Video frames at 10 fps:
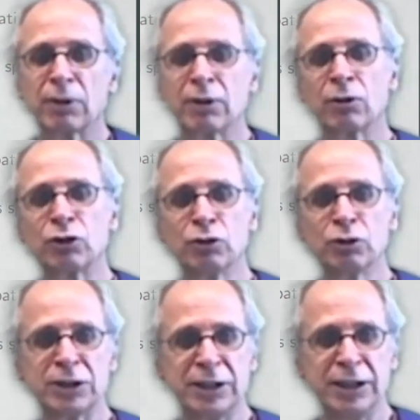don't
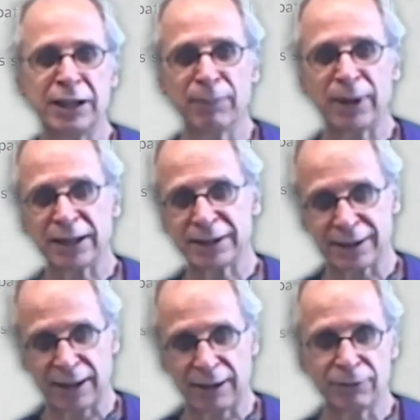use the TEM by
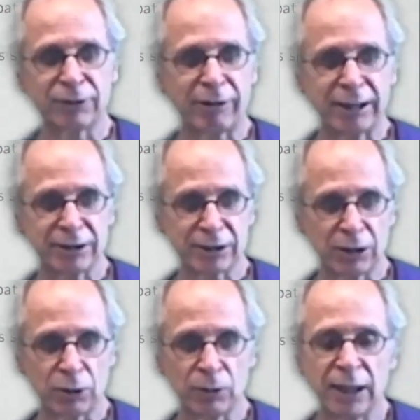itself, right?
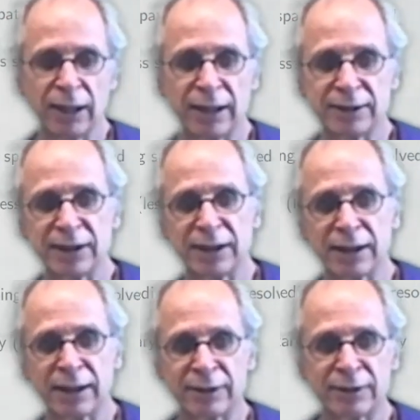So I think
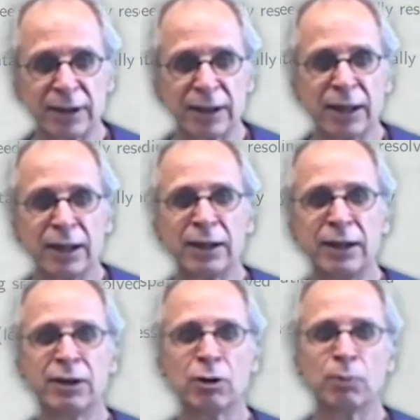another key
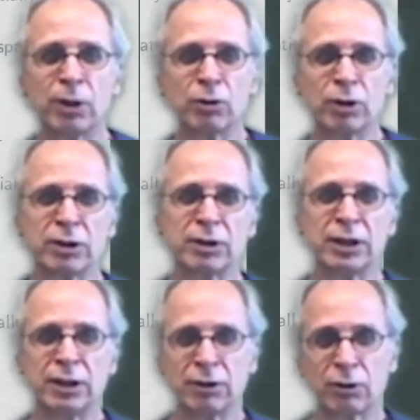component
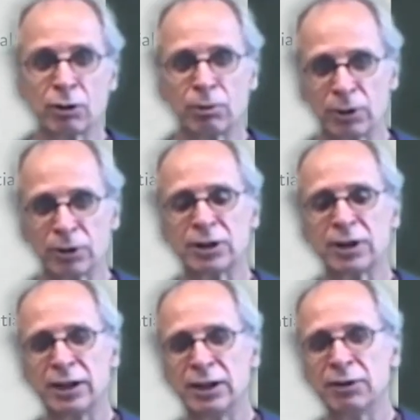in
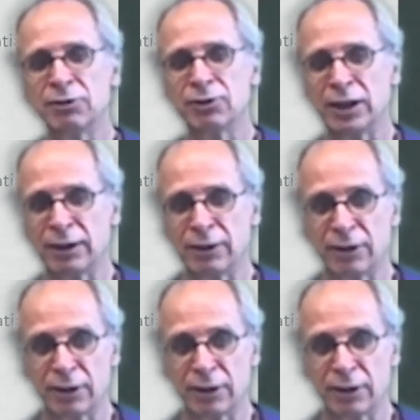quantitative and